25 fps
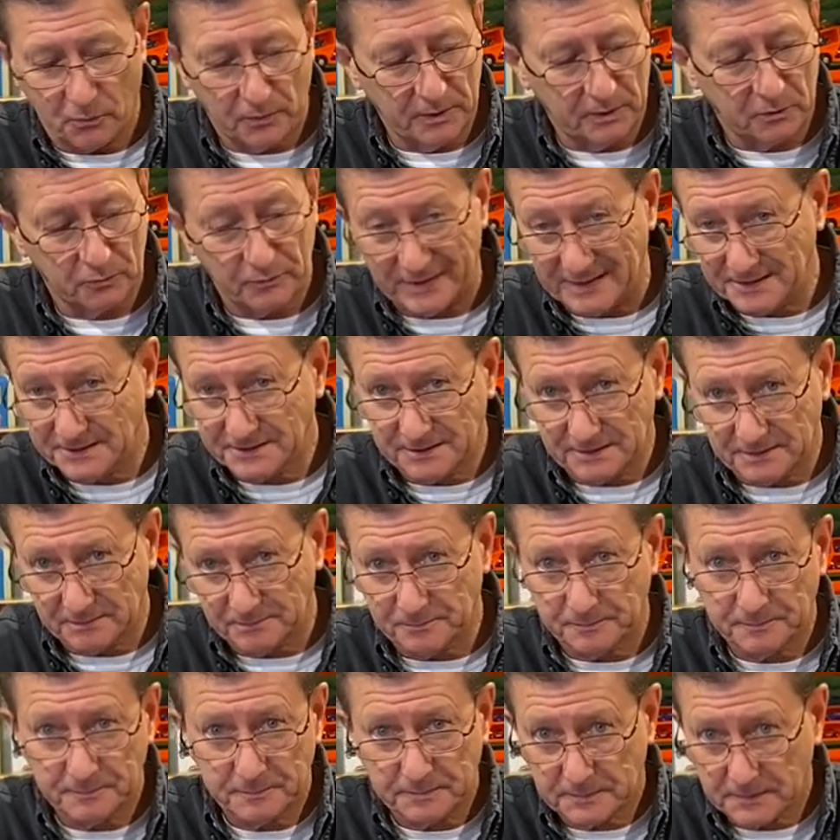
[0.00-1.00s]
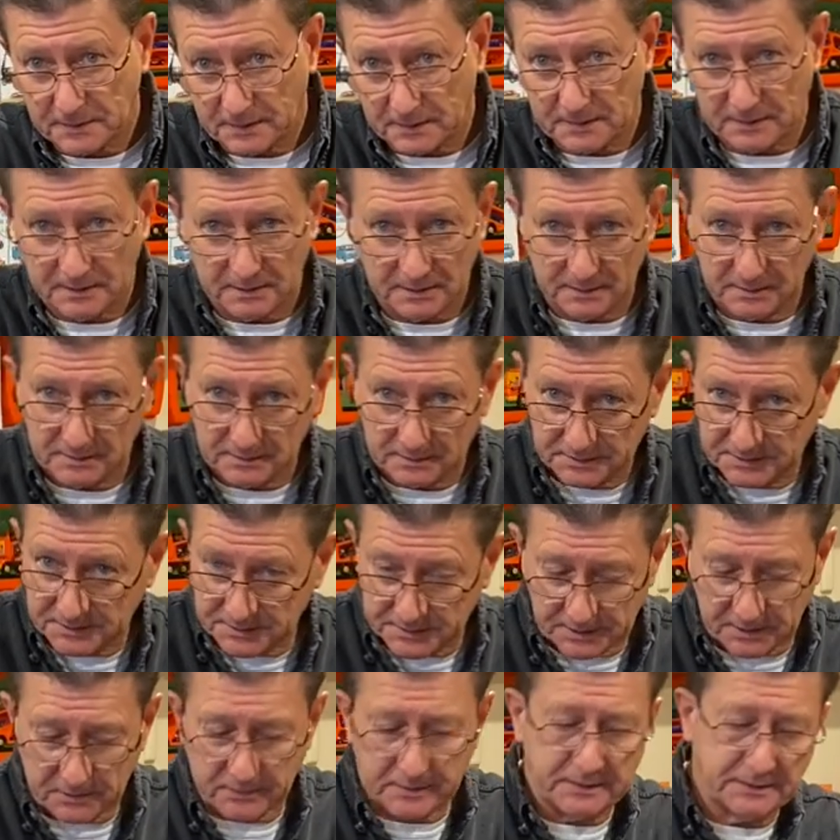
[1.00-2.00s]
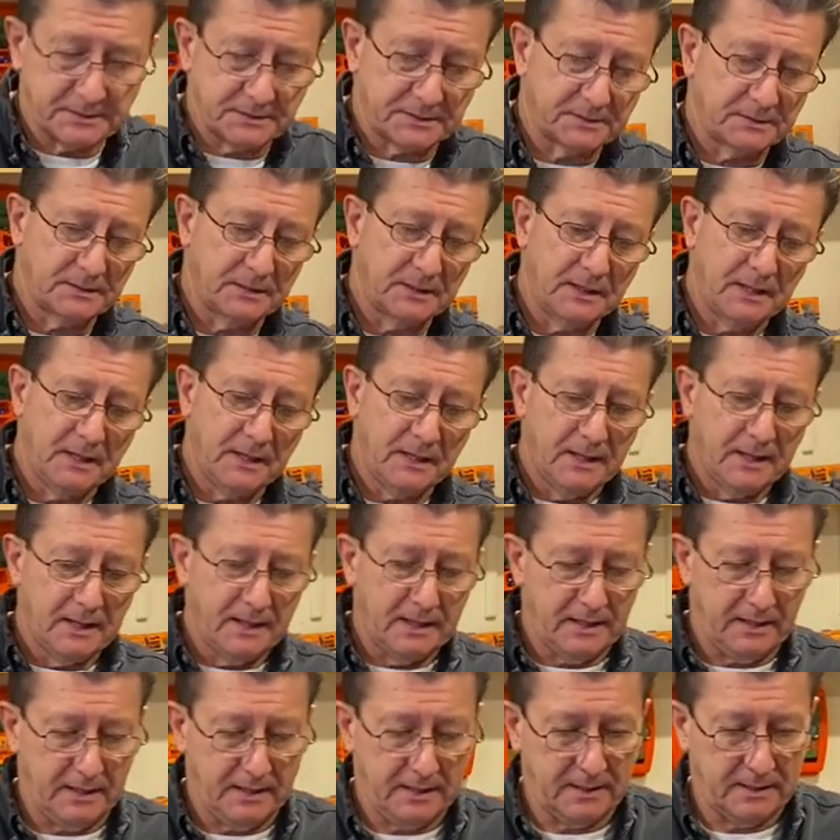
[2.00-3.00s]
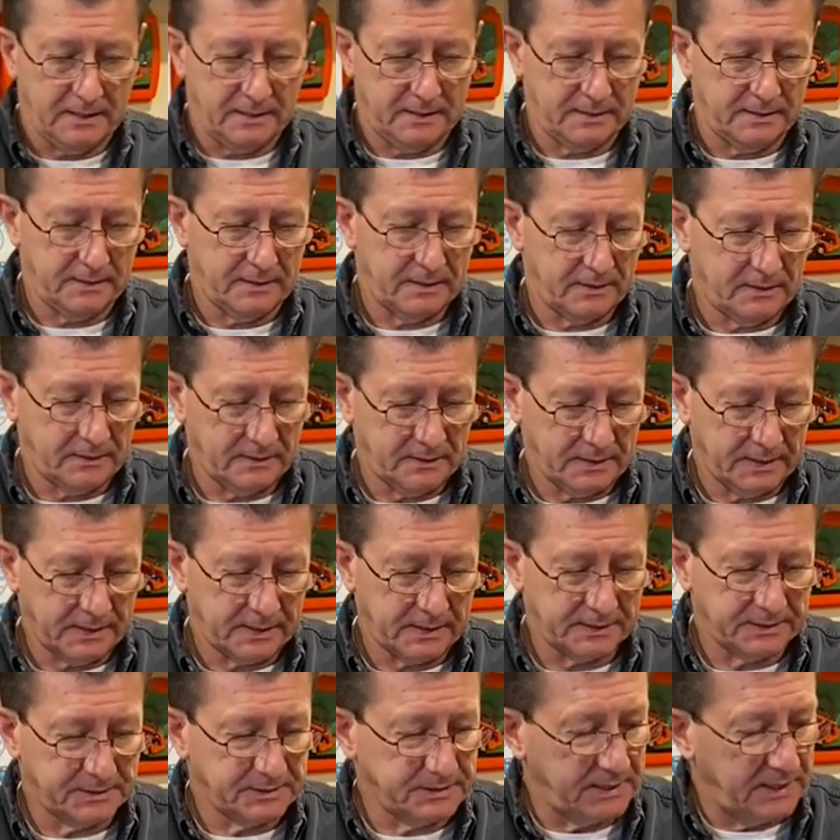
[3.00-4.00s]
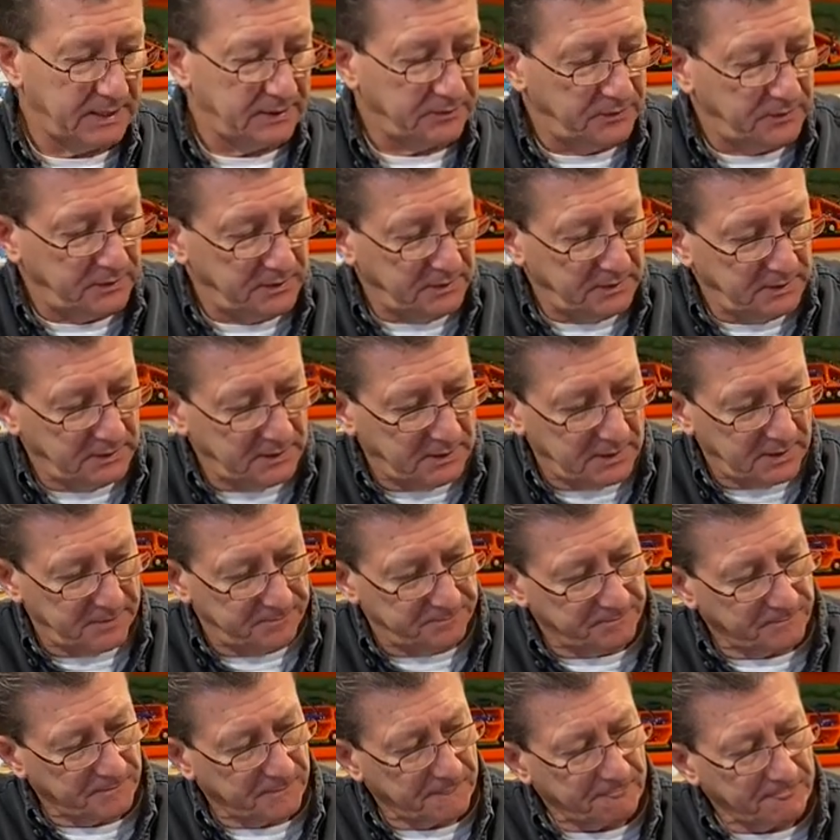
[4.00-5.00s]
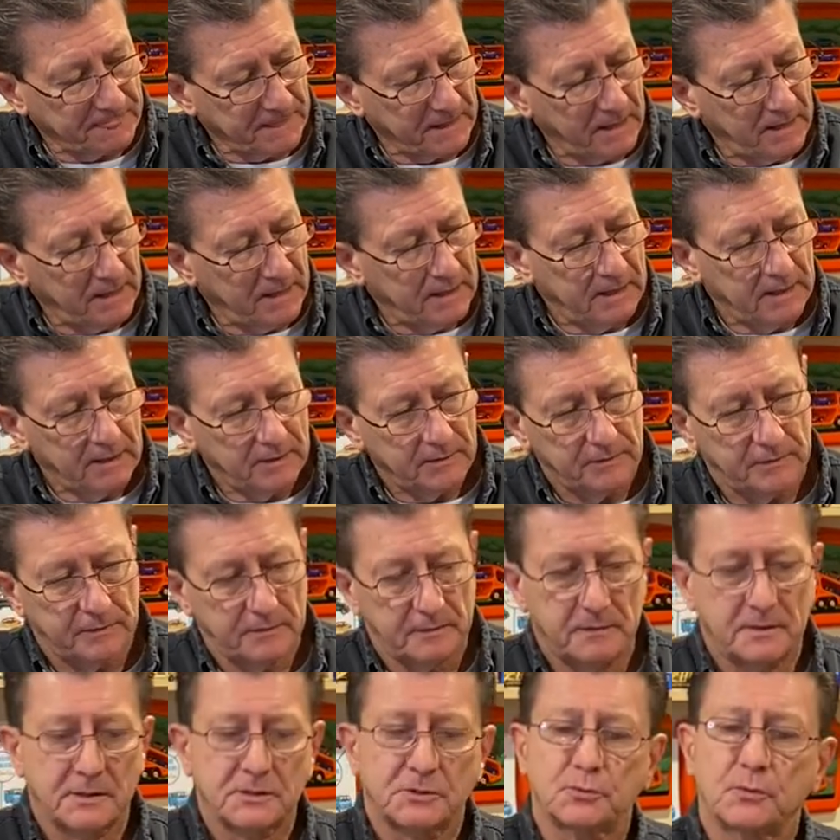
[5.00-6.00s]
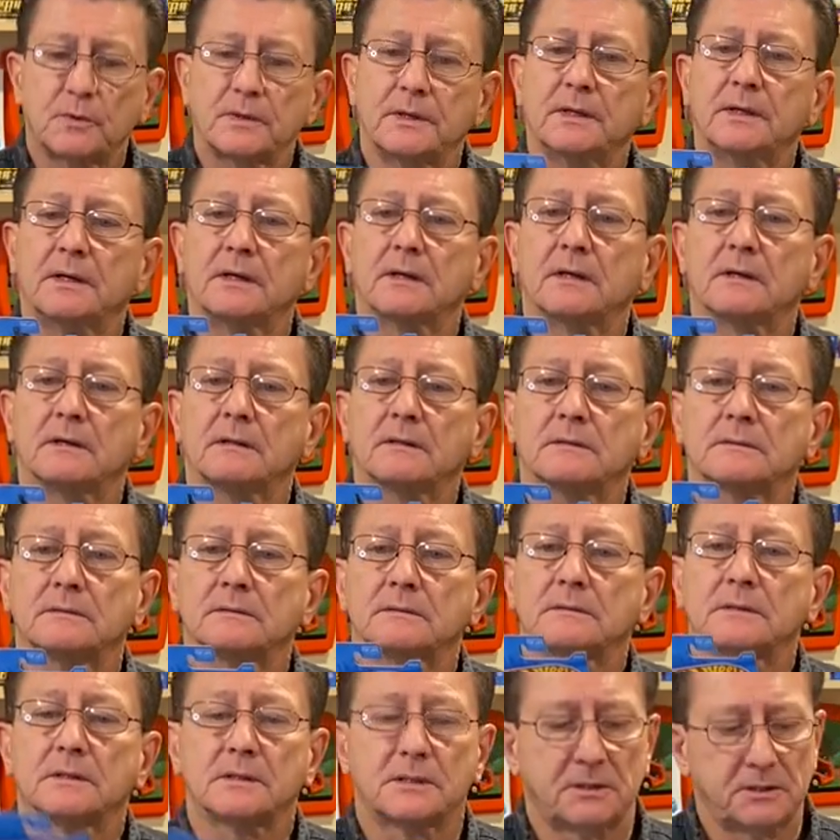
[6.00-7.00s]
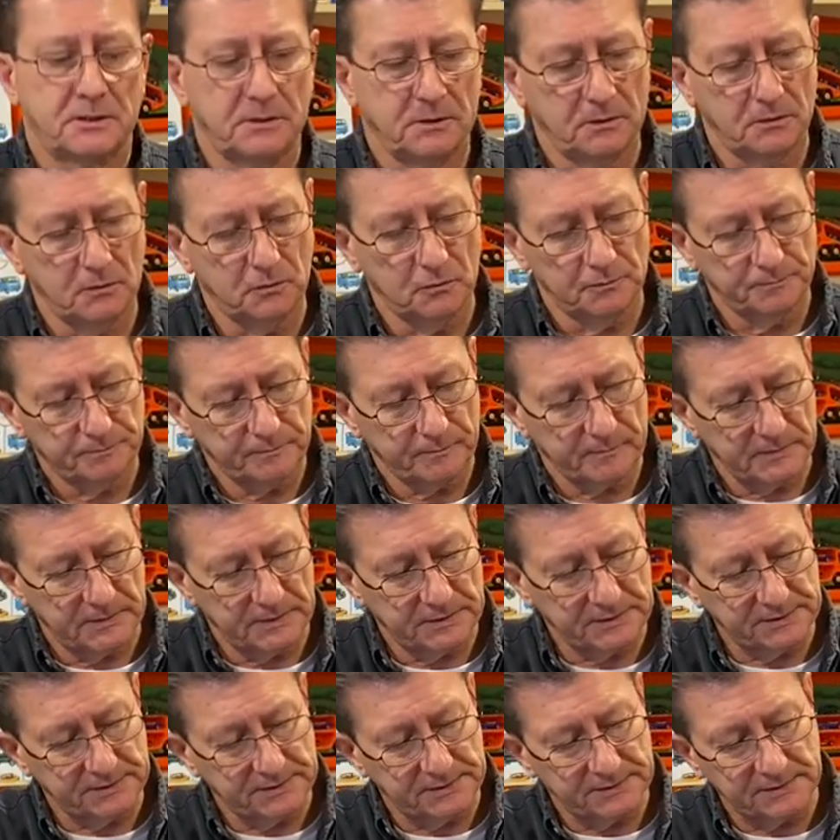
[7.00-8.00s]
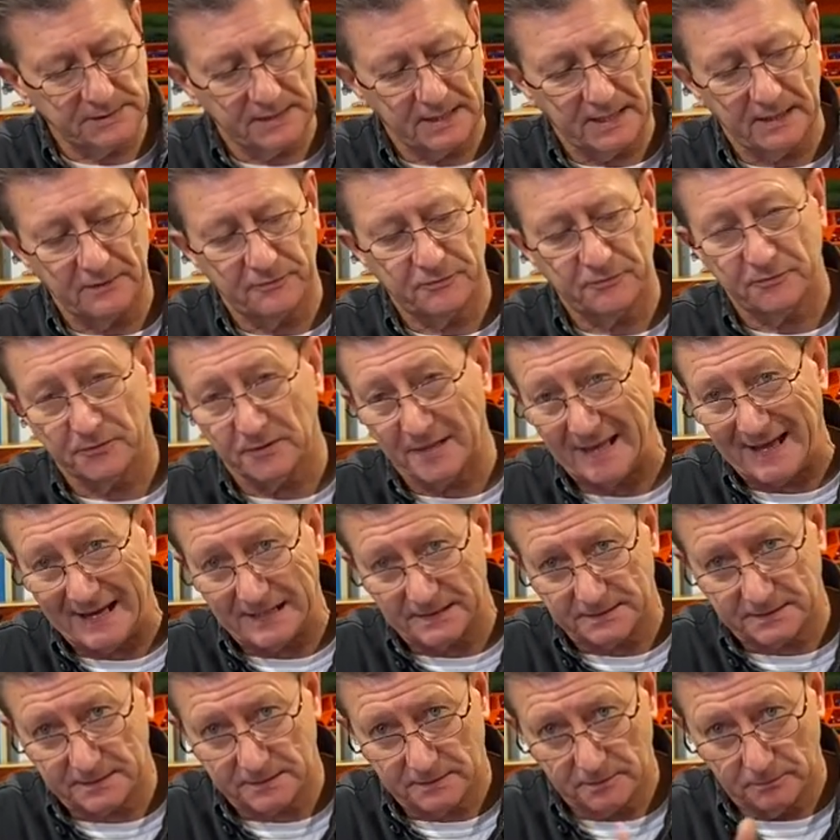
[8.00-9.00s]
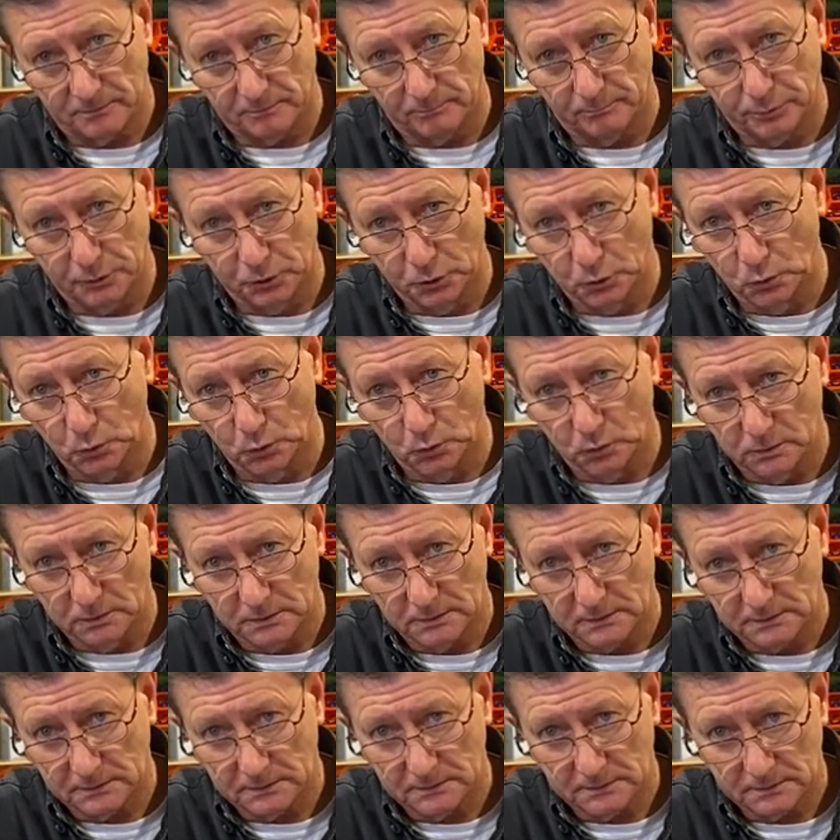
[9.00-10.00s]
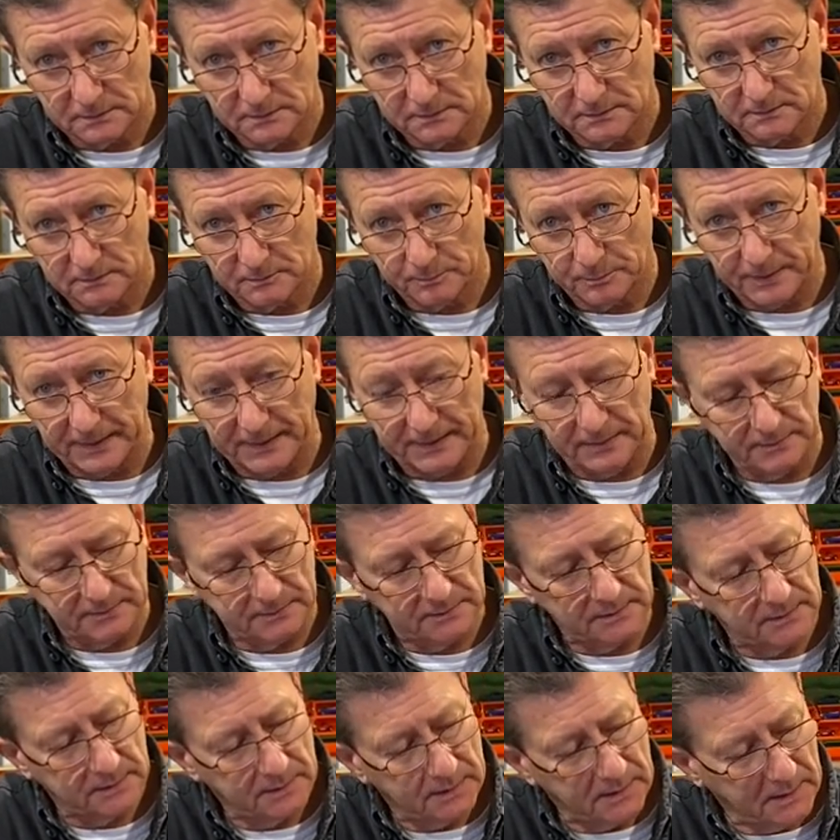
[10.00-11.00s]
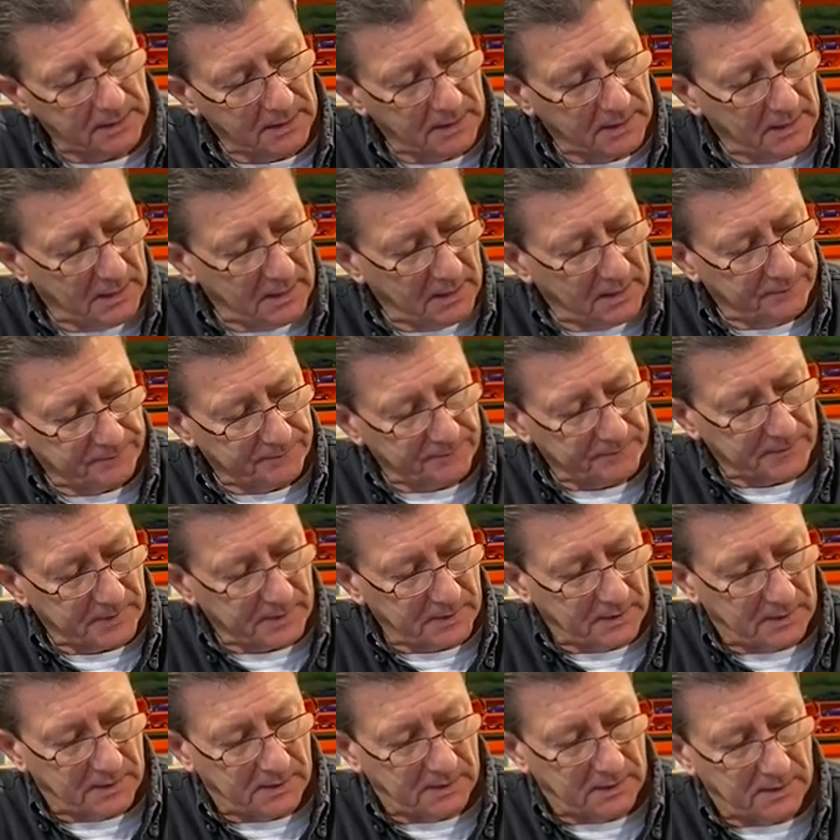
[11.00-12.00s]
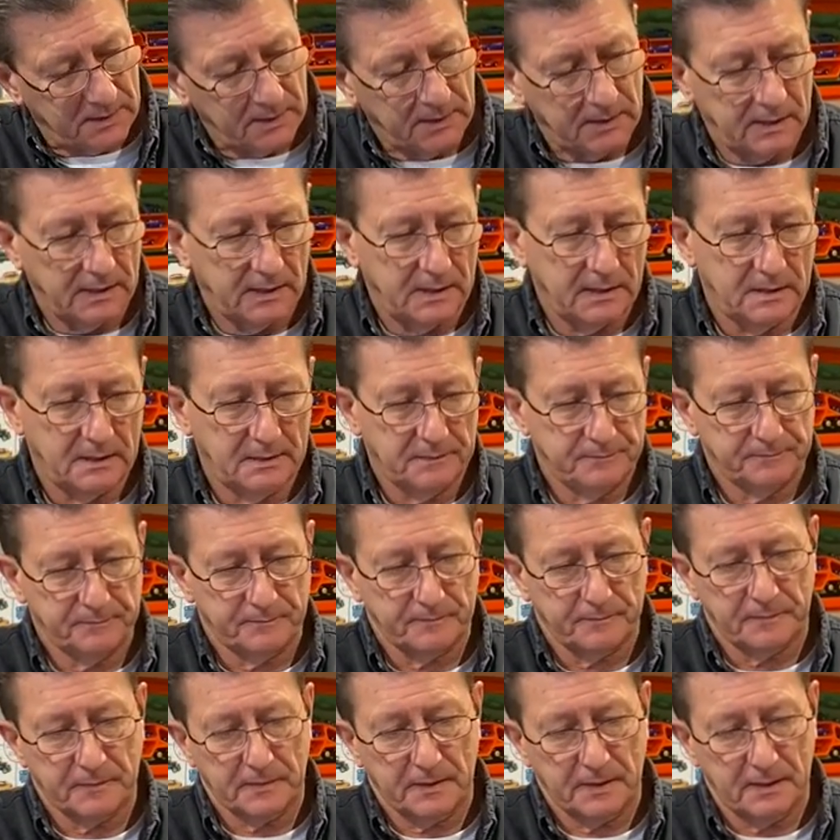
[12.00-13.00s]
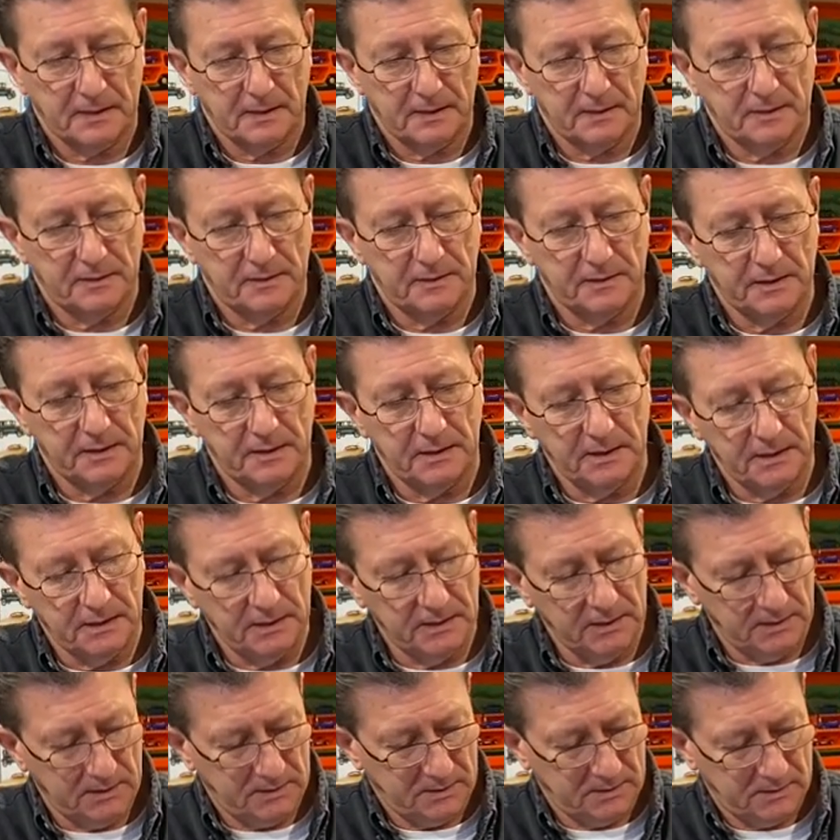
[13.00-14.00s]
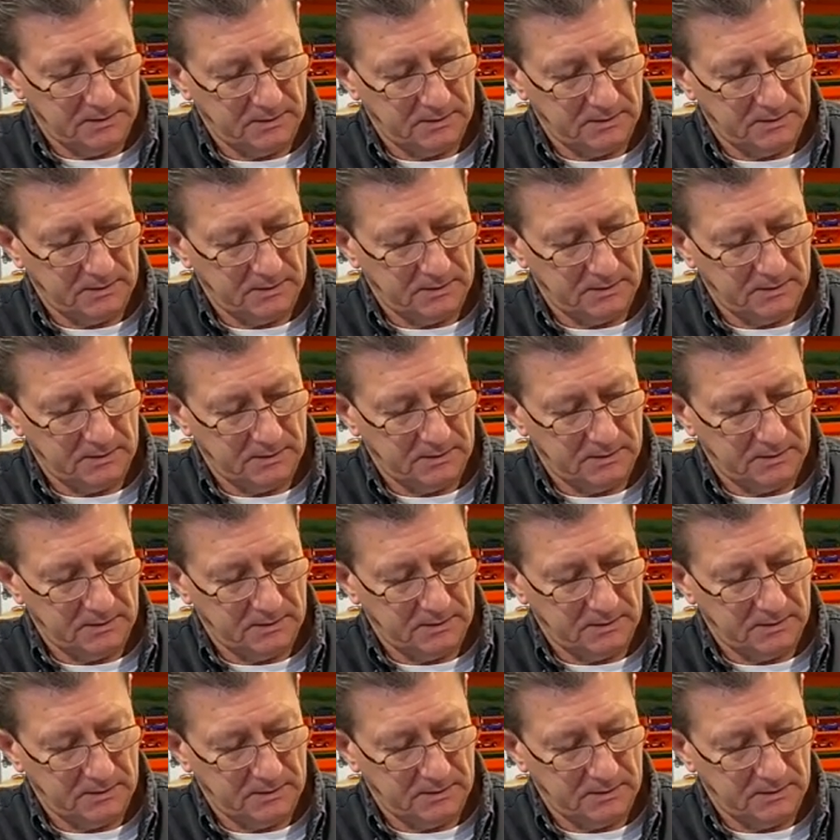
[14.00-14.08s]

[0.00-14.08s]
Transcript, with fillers: Wheel Race Team uh, series. And like I said, the uh, this one here, the Q, this is a flat blue paint. Uh, the